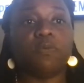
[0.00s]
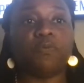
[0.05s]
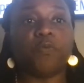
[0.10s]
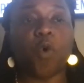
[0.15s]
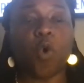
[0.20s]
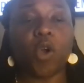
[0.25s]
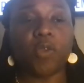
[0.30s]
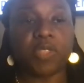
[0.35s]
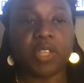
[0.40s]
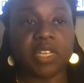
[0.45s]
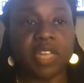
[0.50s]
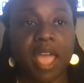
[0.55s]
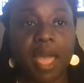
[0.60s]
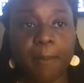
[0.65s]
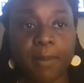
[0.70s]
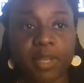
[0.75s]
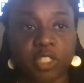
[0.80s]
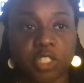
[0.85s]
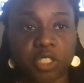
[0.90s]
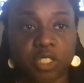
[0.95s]
for the
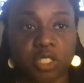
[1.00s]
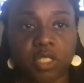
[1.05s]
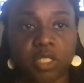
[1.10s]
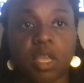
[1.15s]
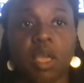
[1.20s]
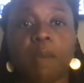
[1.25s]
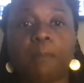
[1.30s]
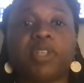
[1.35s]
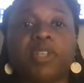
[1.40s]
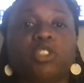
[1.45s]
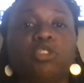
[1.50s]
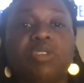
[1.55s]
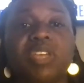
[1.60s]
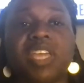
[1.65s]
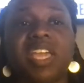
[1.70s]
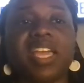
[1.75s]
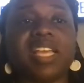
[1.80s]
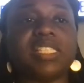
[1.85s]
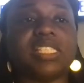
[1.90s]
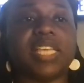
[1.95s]
damages. But you
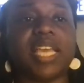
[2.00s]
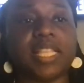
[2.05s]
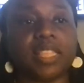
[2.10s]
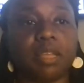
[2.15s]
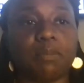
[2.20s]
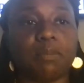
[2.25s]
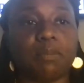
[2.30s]
can't take